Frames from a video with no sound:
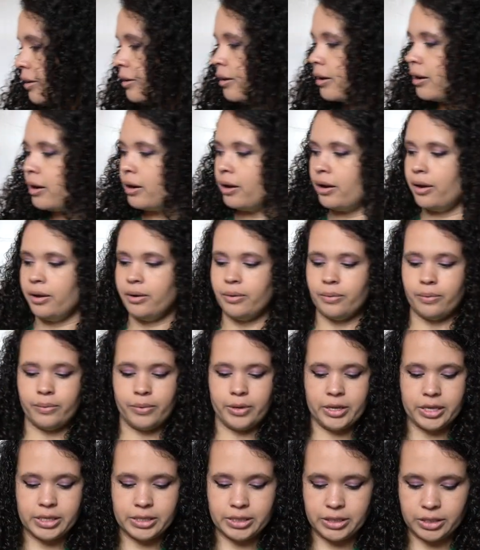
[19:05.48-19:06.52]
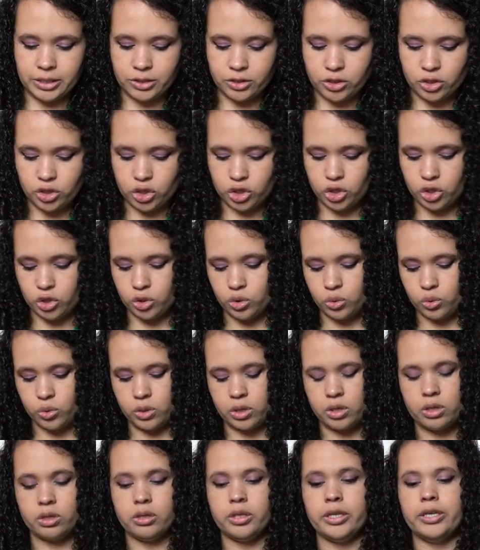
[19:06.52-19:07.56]
got was these two
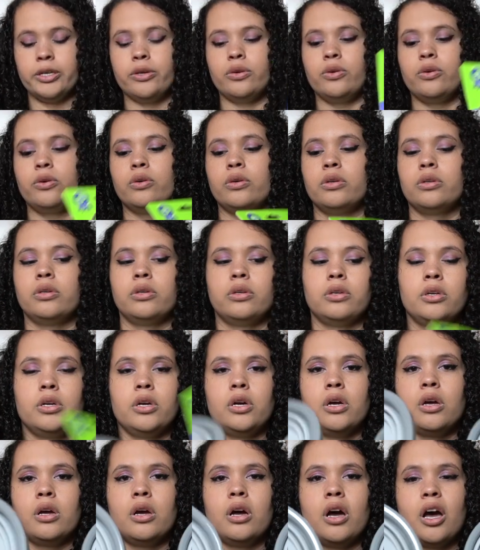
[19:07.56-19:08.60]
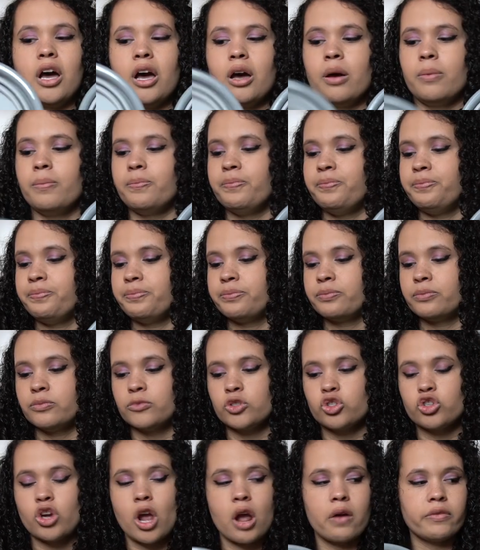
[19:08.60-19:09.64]
little um,
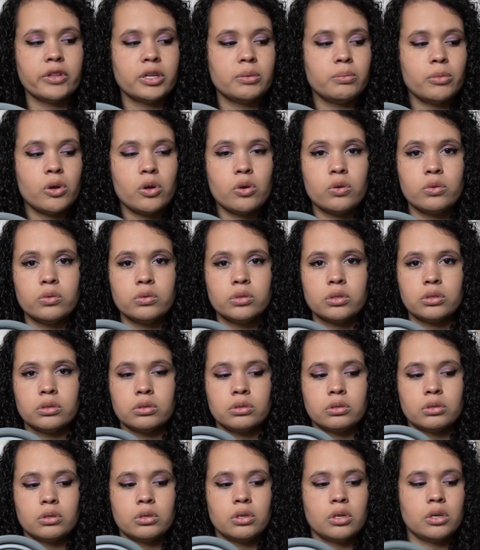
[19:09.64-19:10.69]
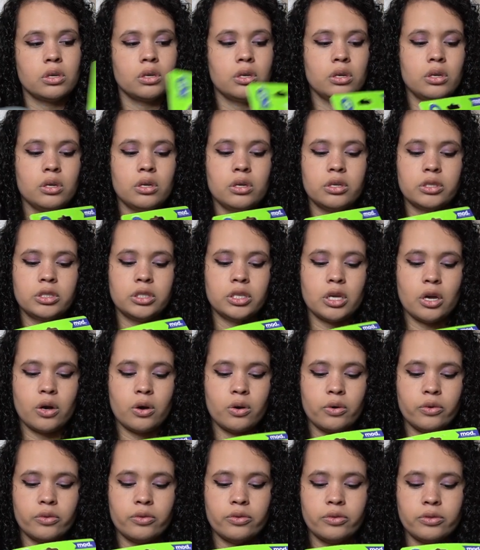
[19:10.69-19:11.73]
traveling bowls.
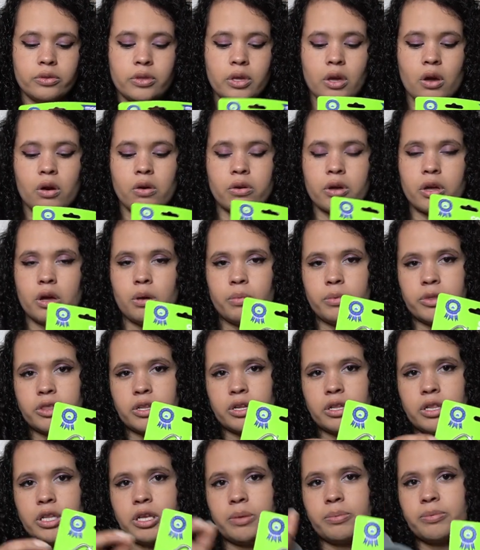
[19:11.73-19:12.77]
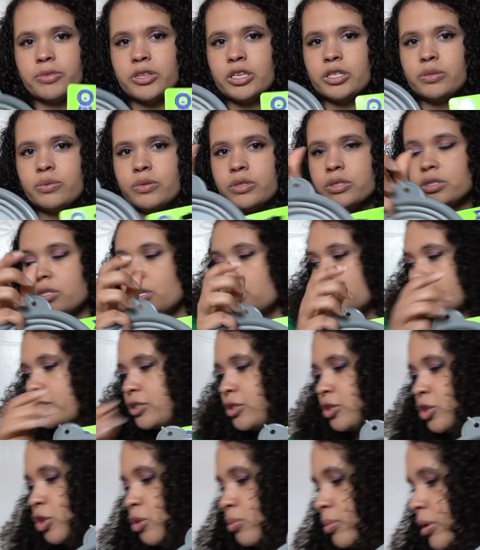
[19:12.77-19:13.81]
So they all come with a clip. This one does
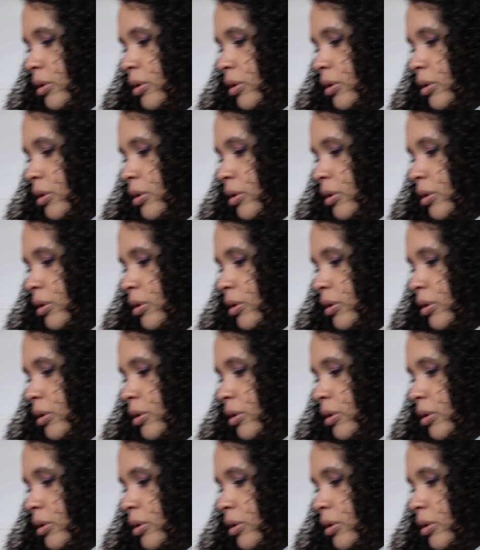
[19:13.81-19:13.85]
too,